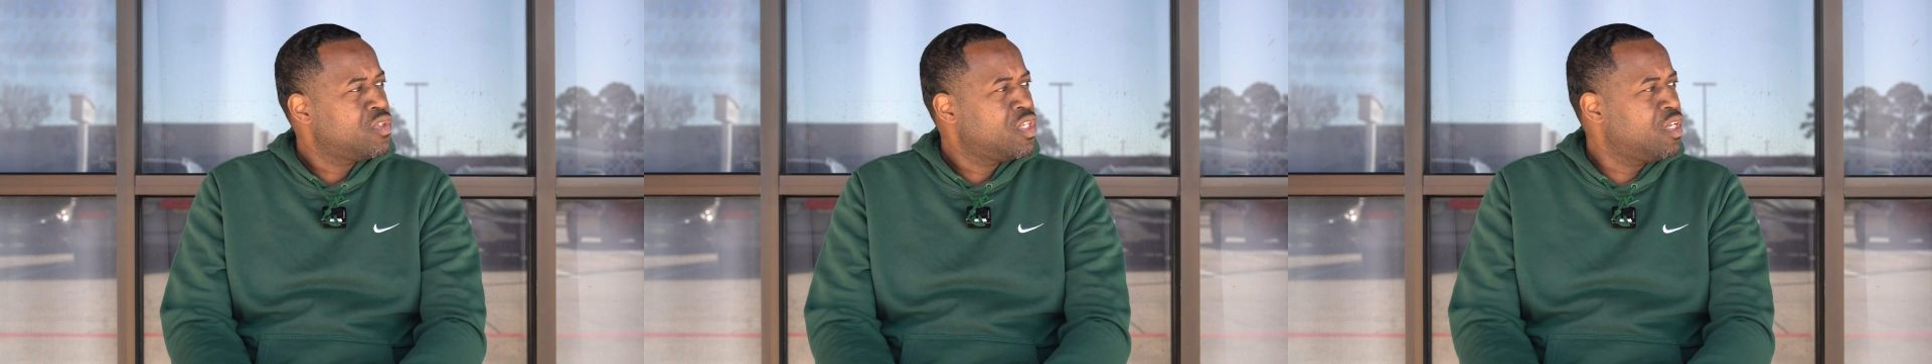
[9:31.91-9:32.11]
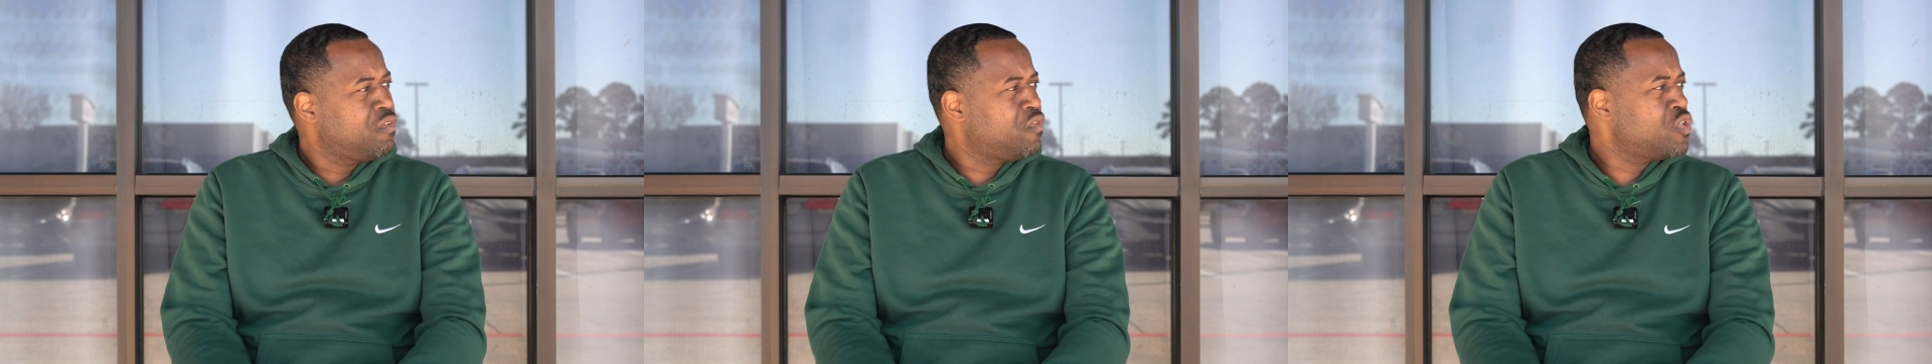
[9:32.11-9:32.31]

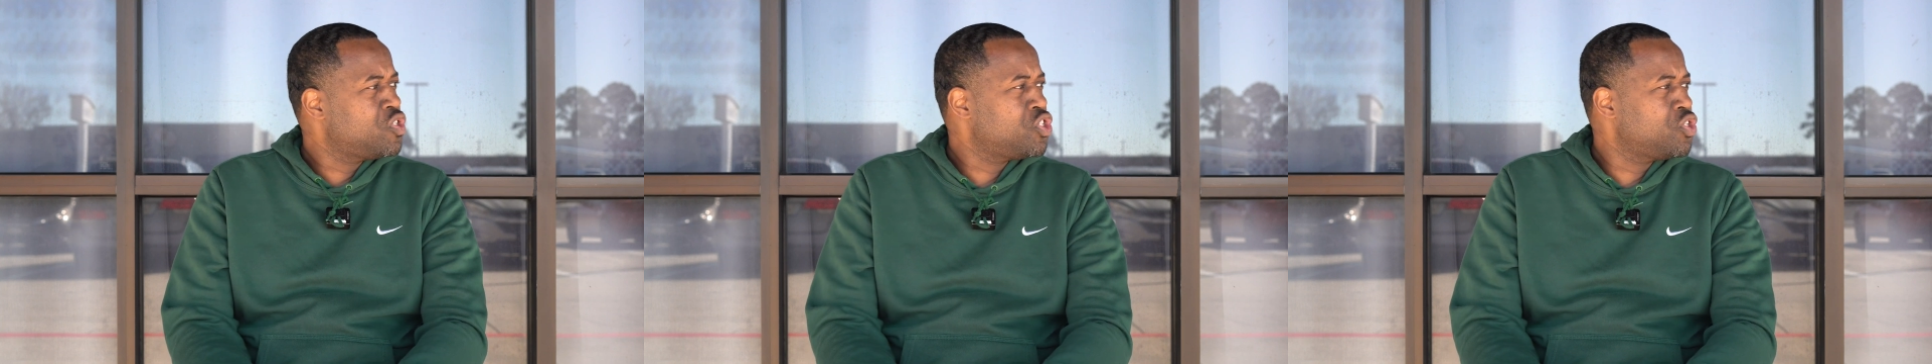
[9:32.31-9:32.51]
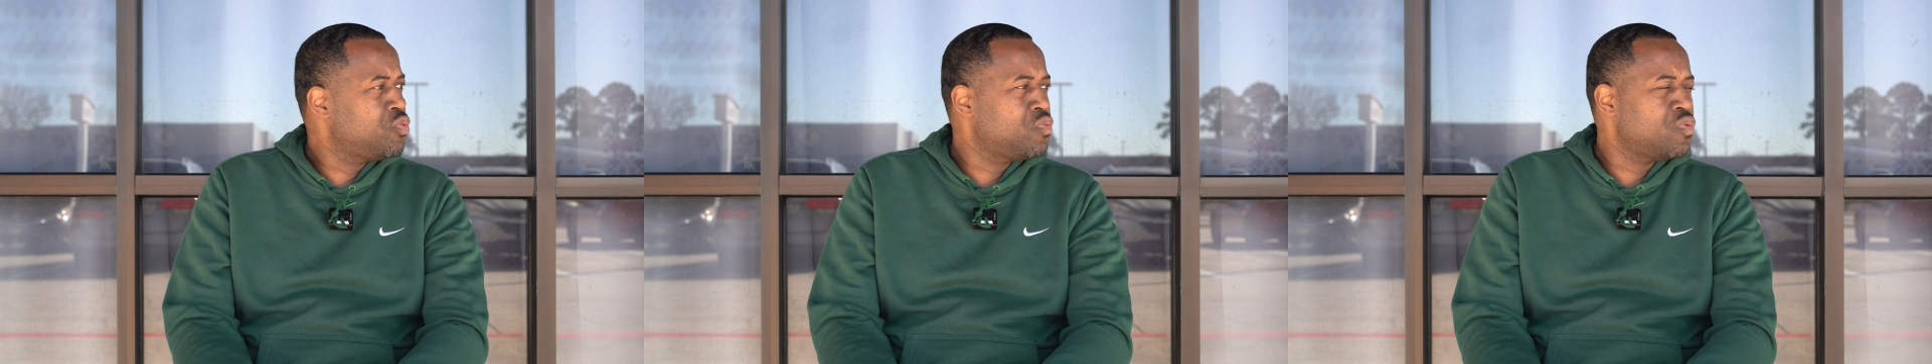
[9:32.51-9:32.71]
If you're
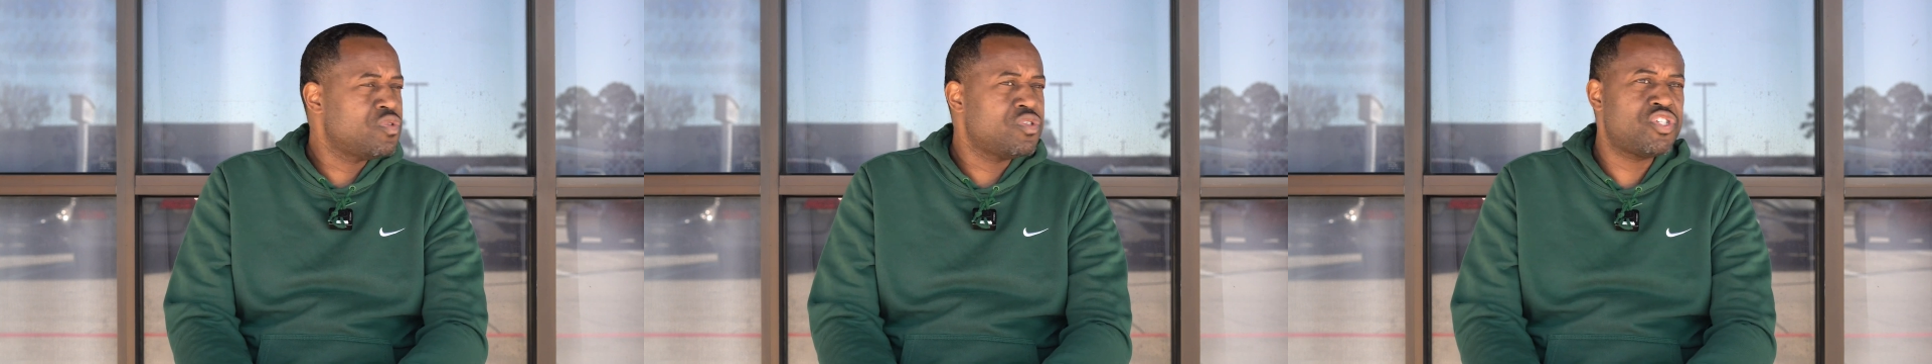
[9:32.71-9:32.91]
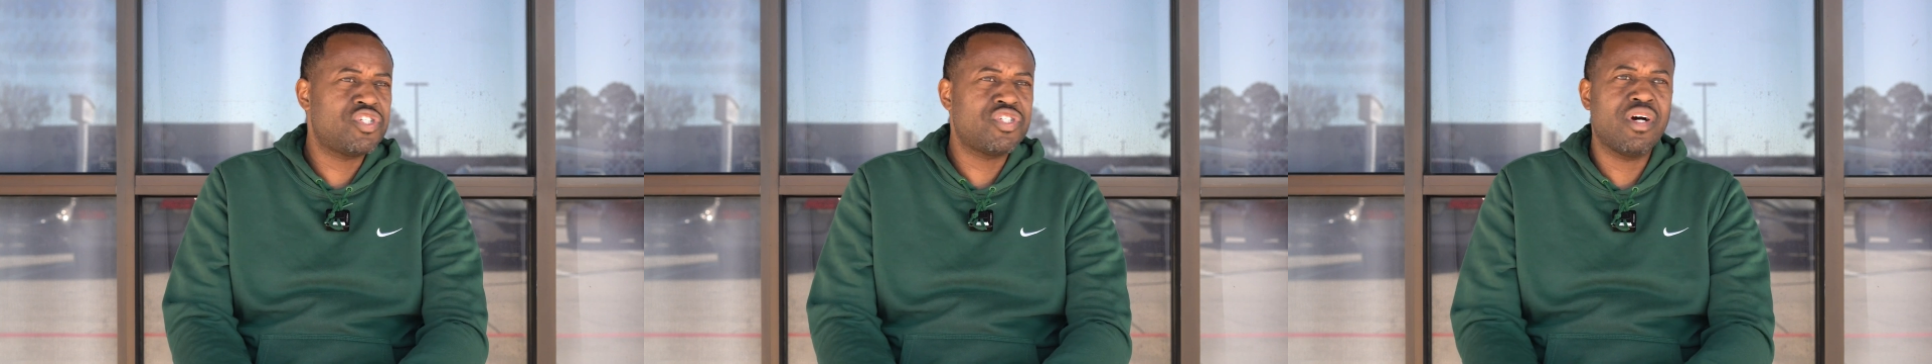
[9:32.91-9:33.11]
shooting
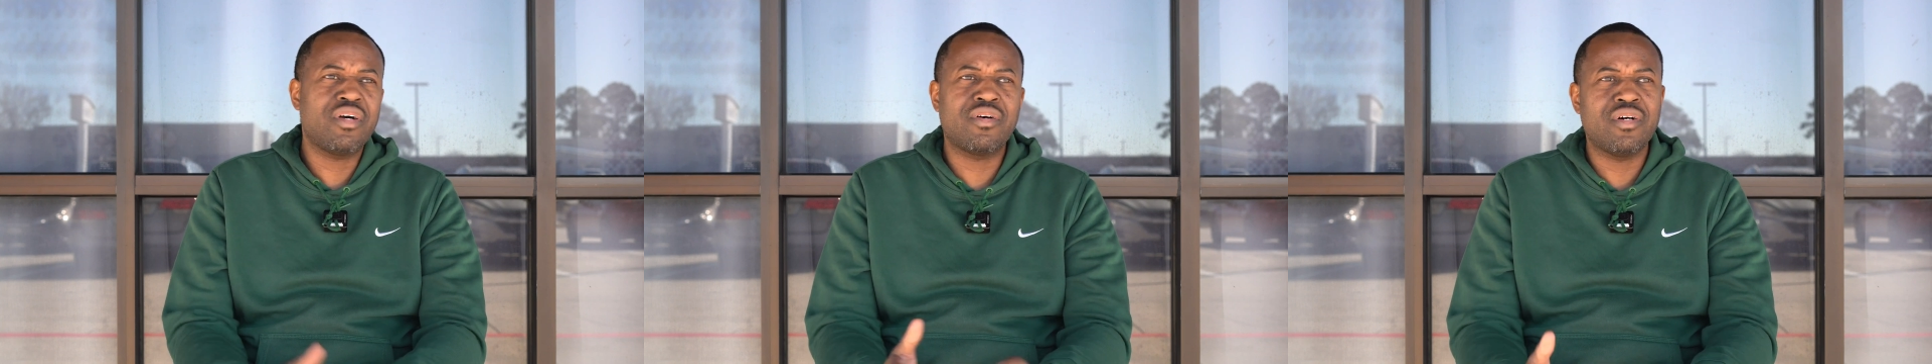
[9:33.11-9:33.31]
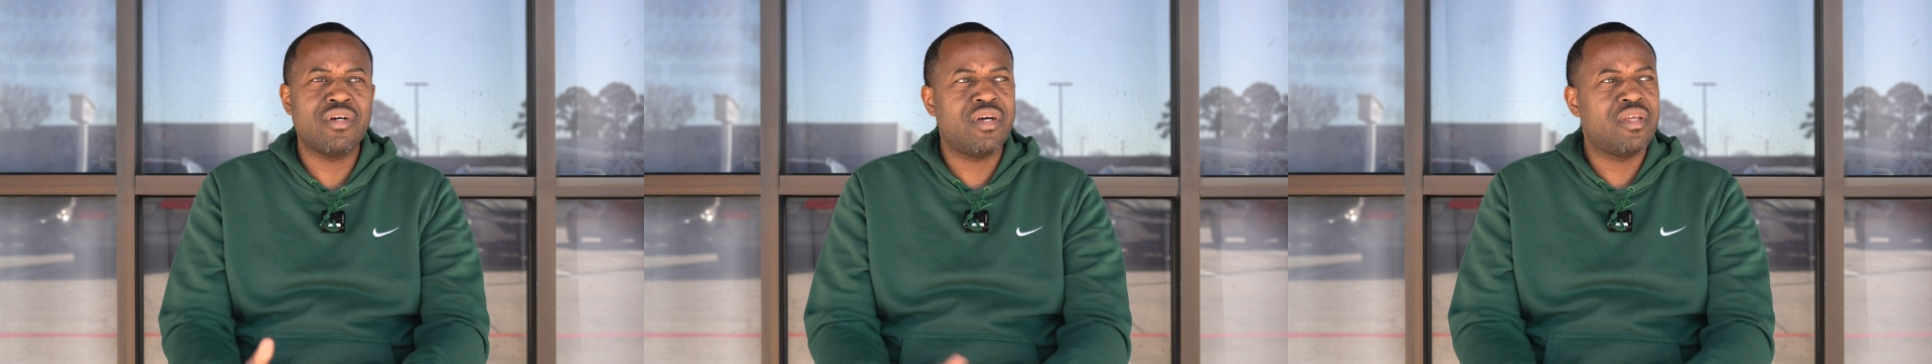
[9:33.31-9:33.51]

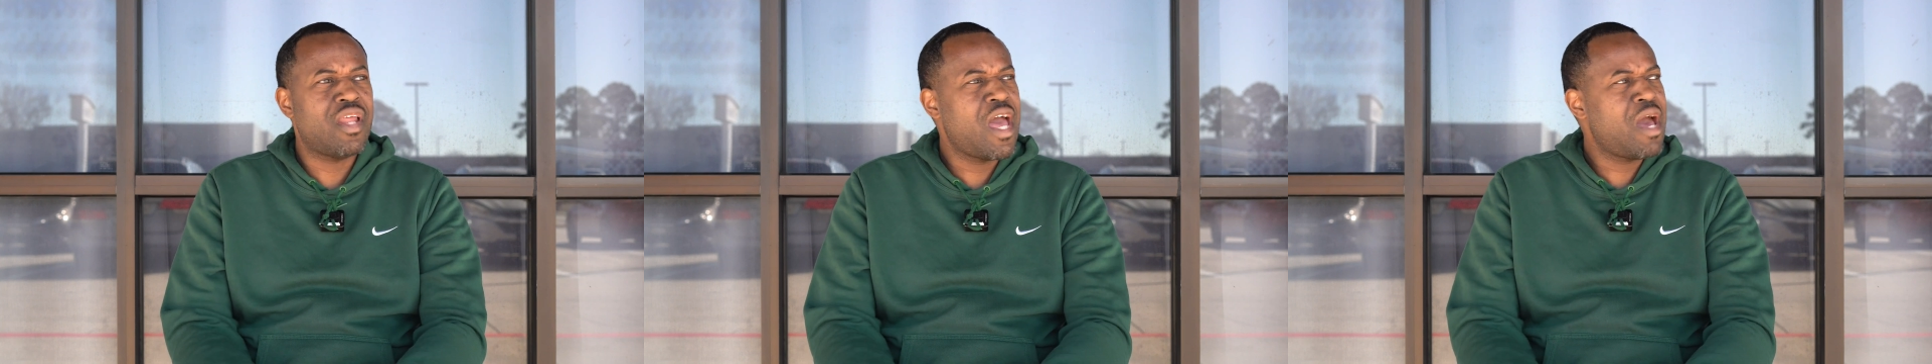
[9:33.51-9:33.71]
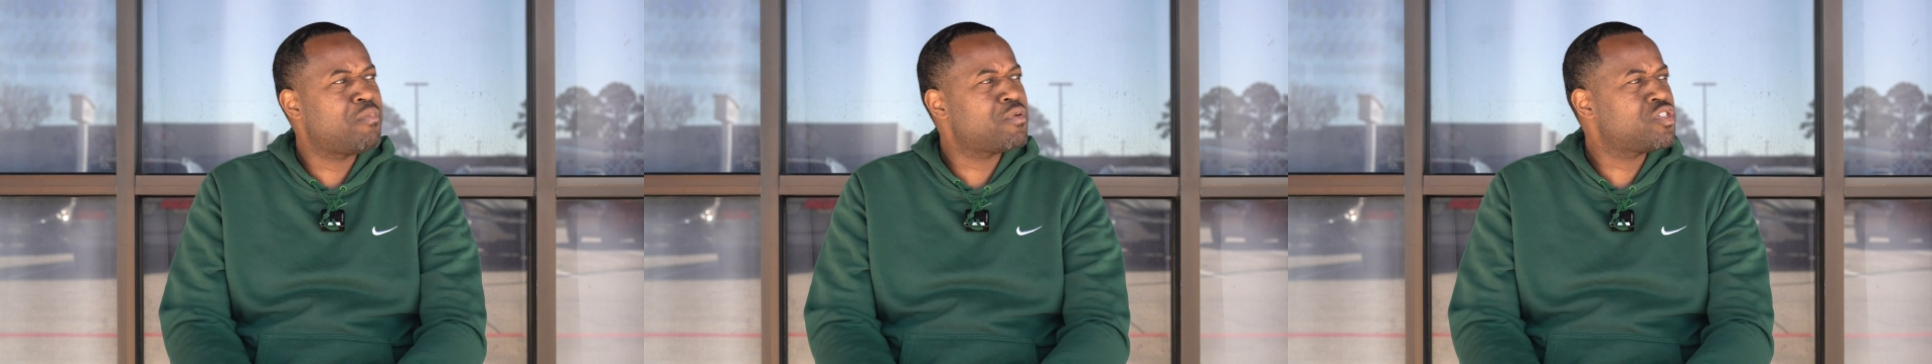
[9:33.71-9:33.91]
shutter and
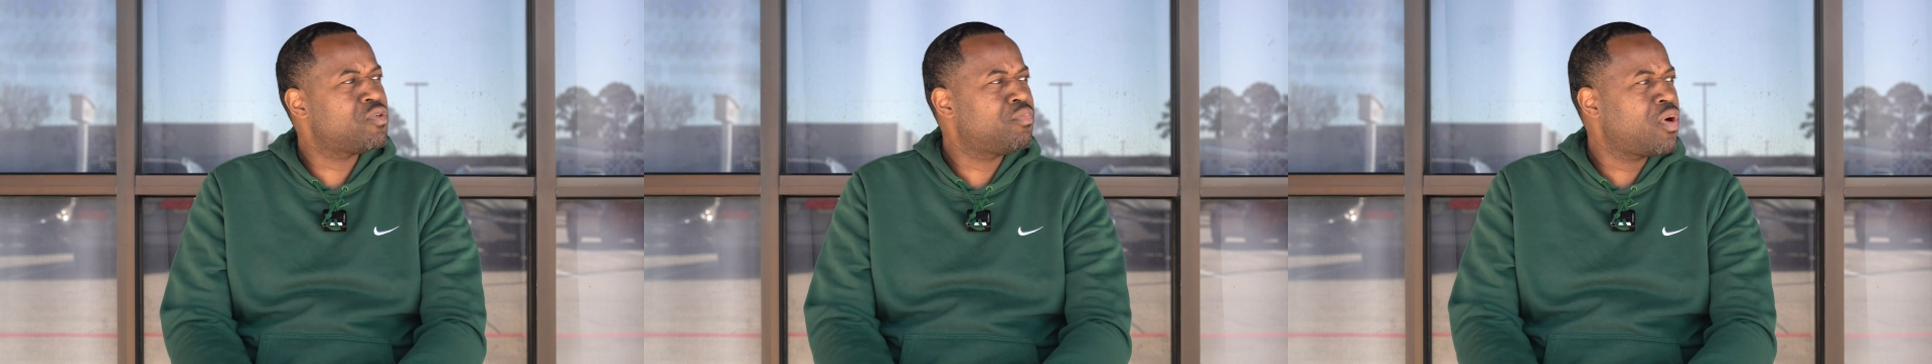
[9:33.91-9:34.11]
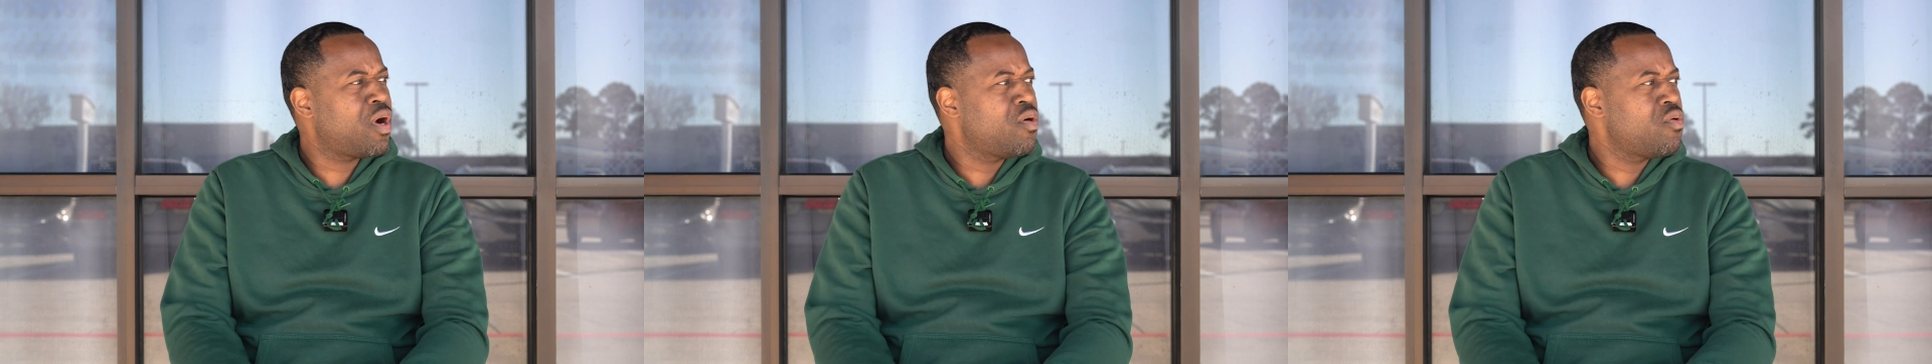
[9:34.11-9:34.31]
aperture
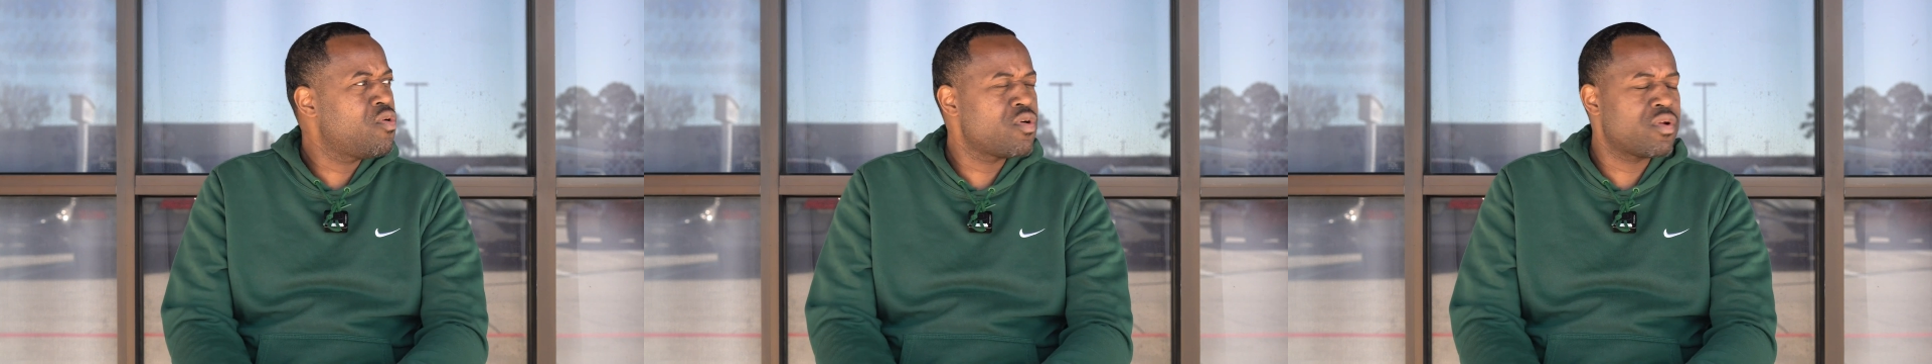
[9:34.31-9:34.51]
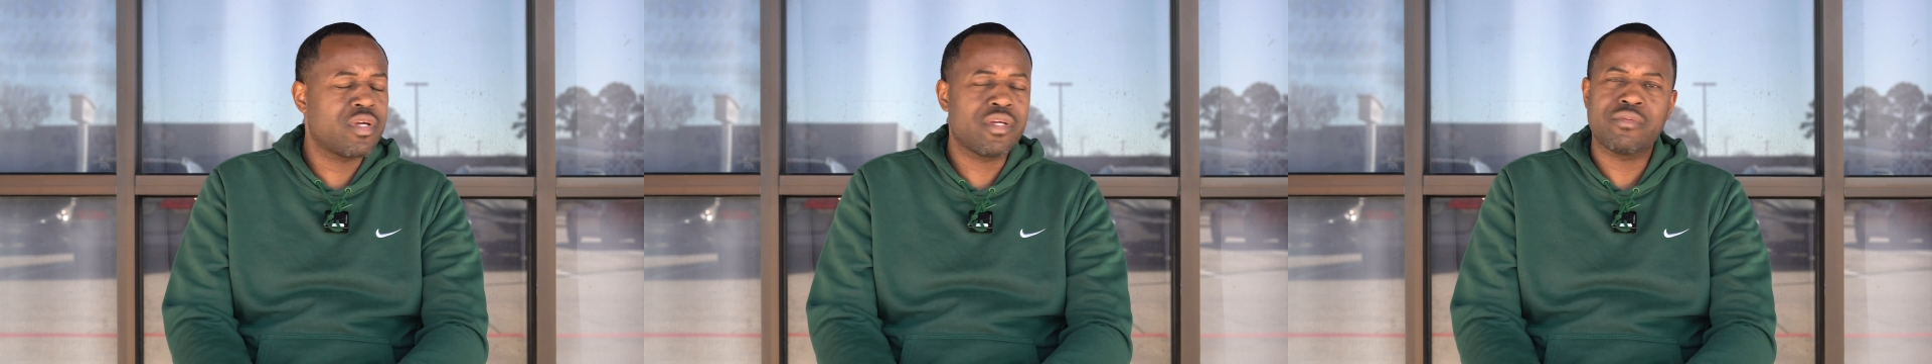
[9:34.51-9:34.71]

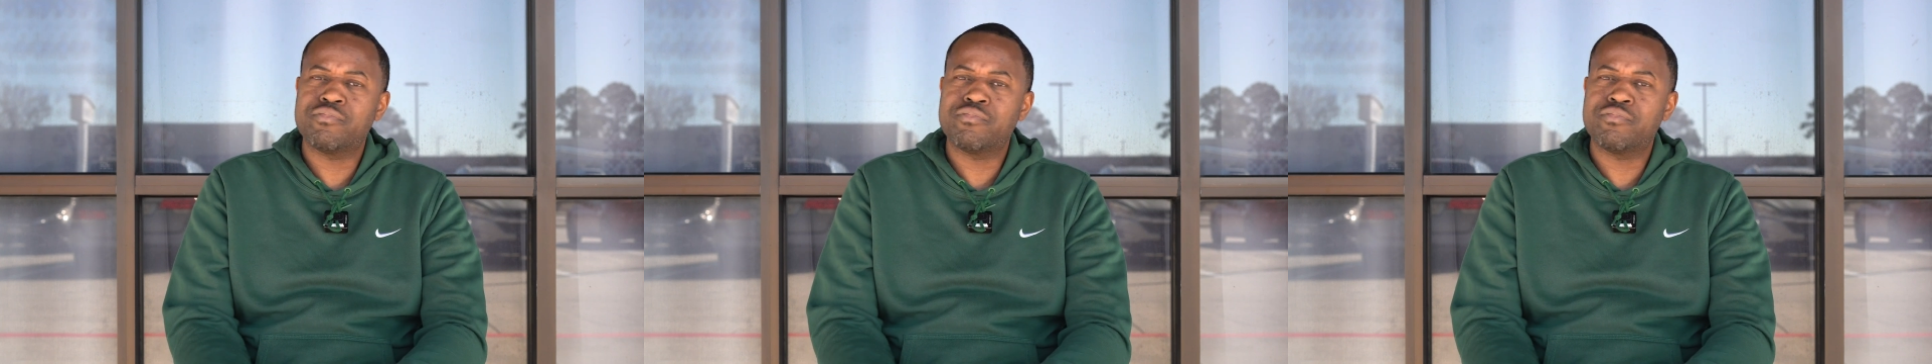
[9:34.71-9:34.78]
priority,